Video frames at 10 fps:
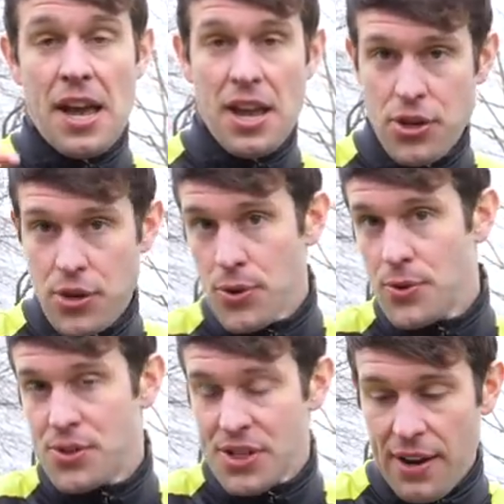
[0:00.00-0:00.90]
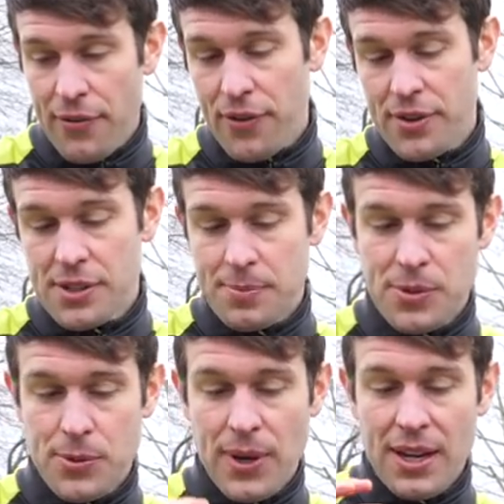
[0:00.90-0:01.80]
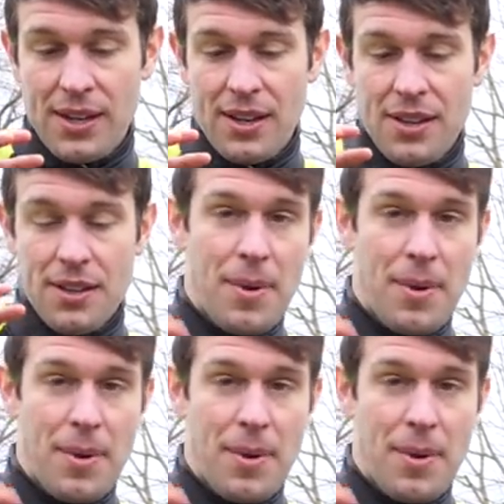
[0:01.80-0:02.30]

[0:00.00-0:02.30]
a huge difference between